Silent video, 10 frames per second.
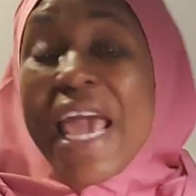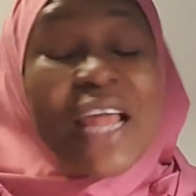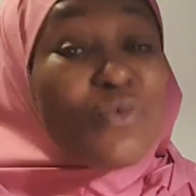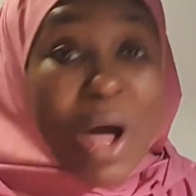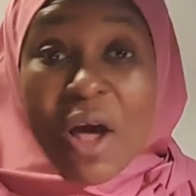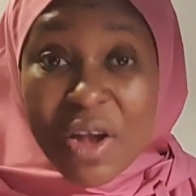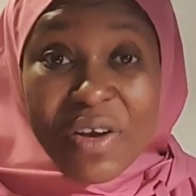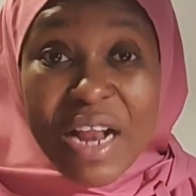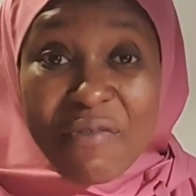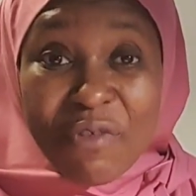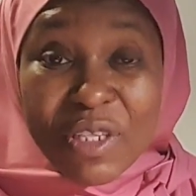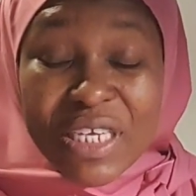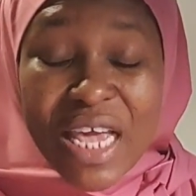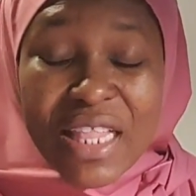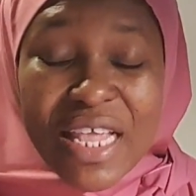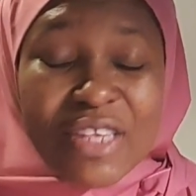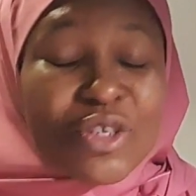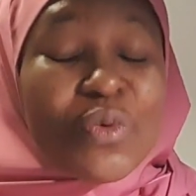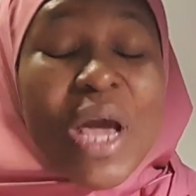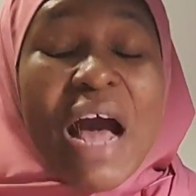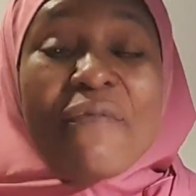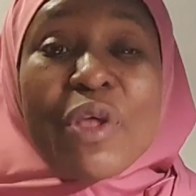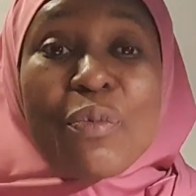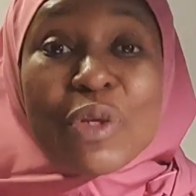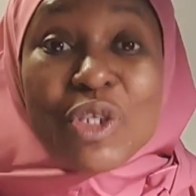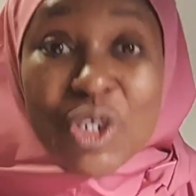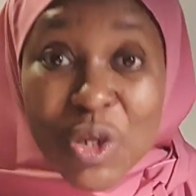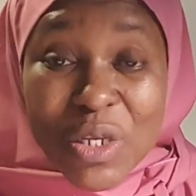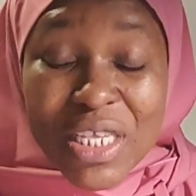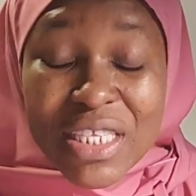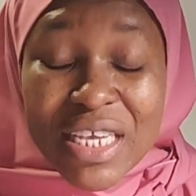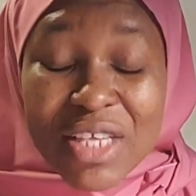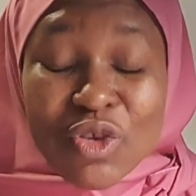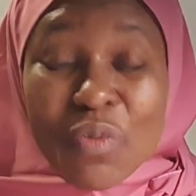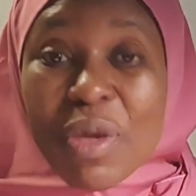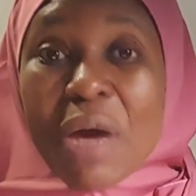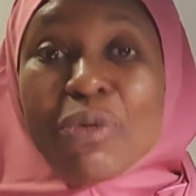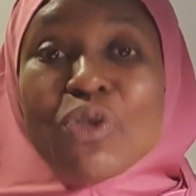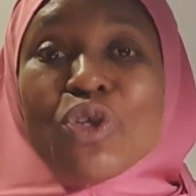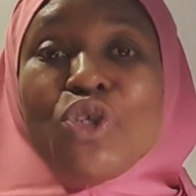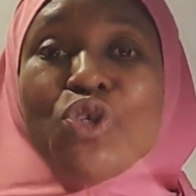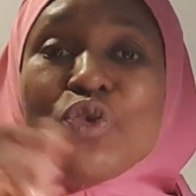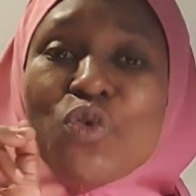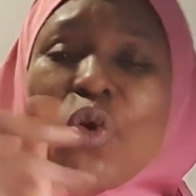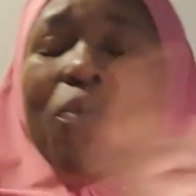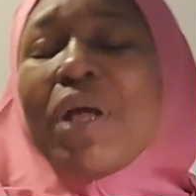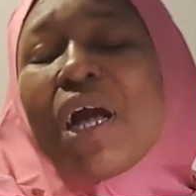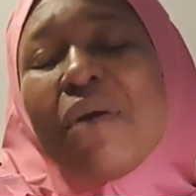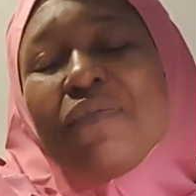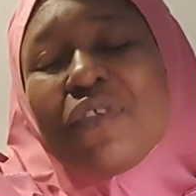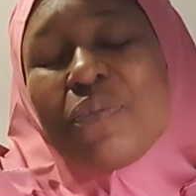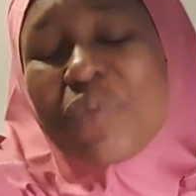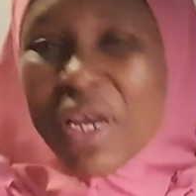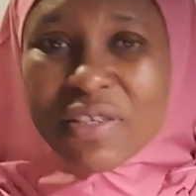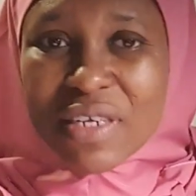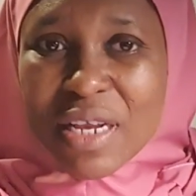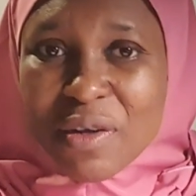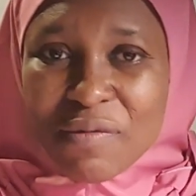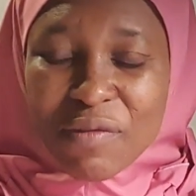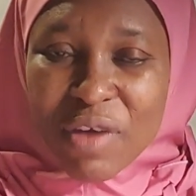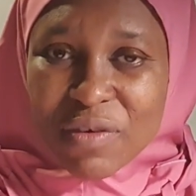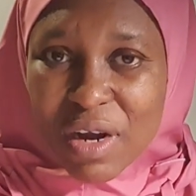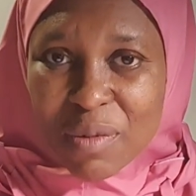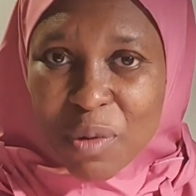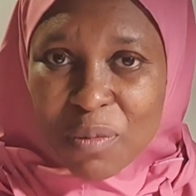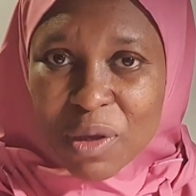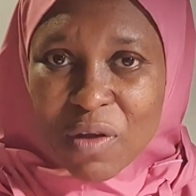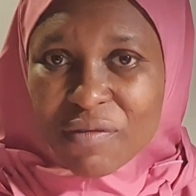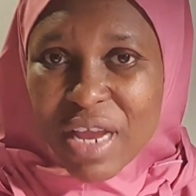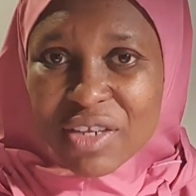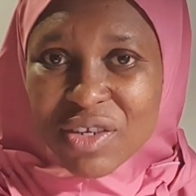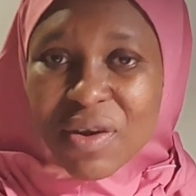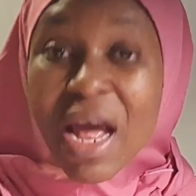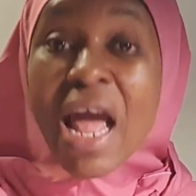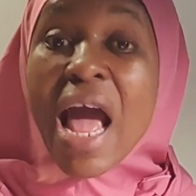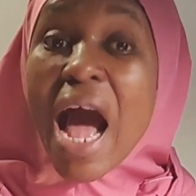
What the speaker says: In 148 days, you will have the opportunity to be able to choose who becomes the President of the Federal Republic of Nigeria